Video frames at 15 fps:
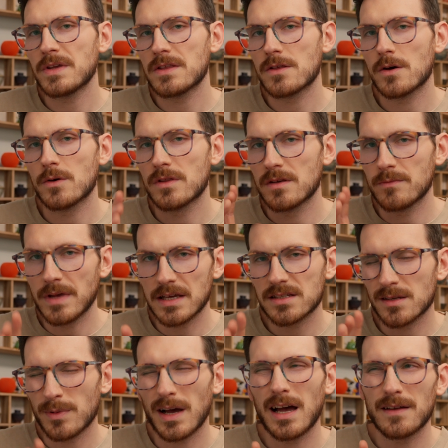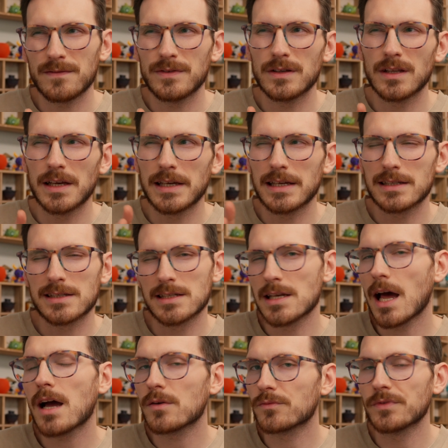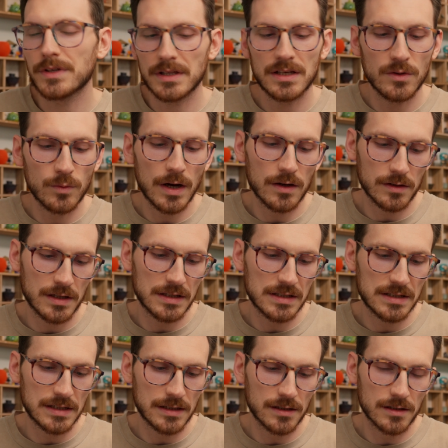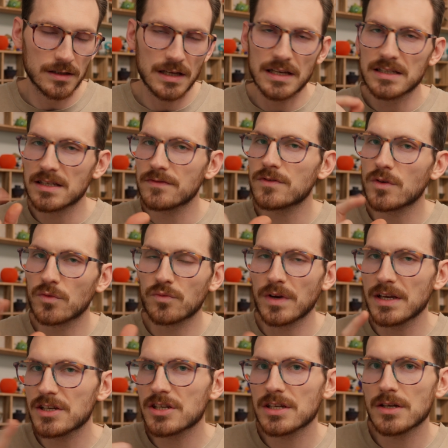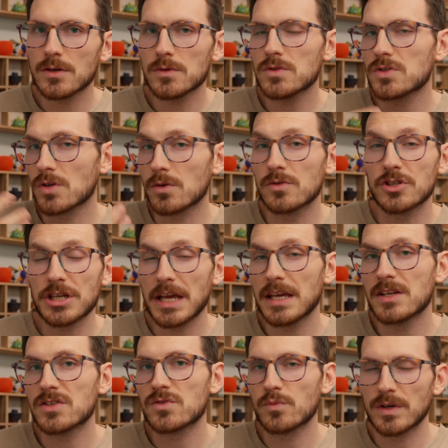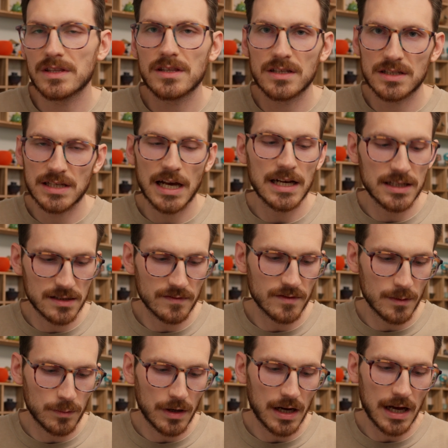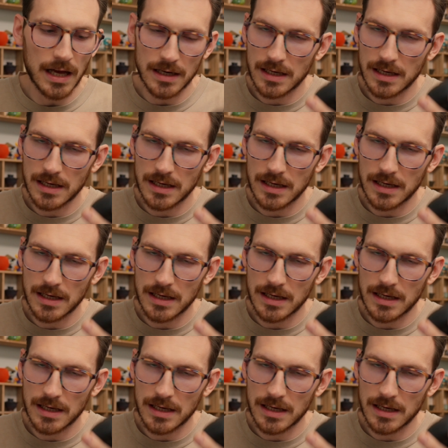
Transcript: though that makes a pot feel like it's not really well considered is if the ratios don't change with the size of the pot.